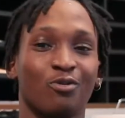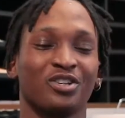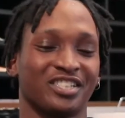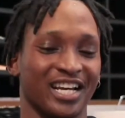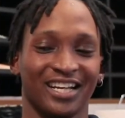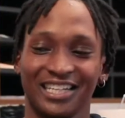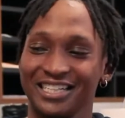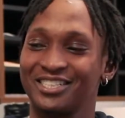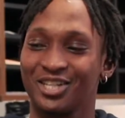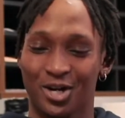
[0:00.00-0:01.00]
we're sailing,
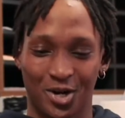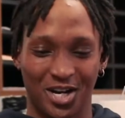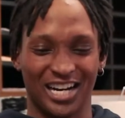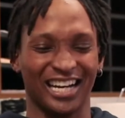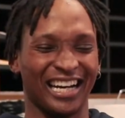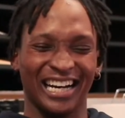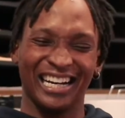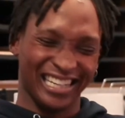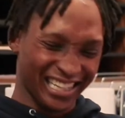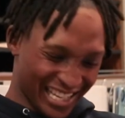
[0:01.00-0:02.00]
so
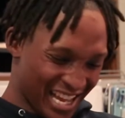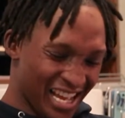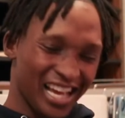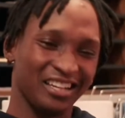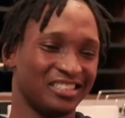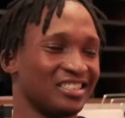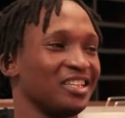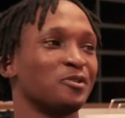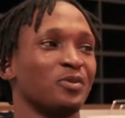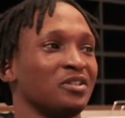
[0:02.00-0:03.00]

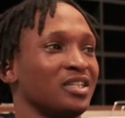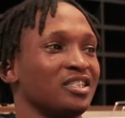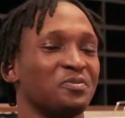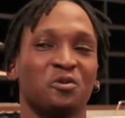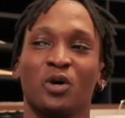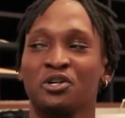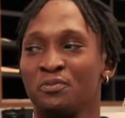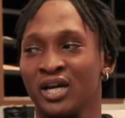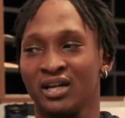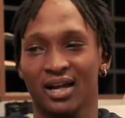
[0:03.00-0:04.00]
it's been a wonder, man.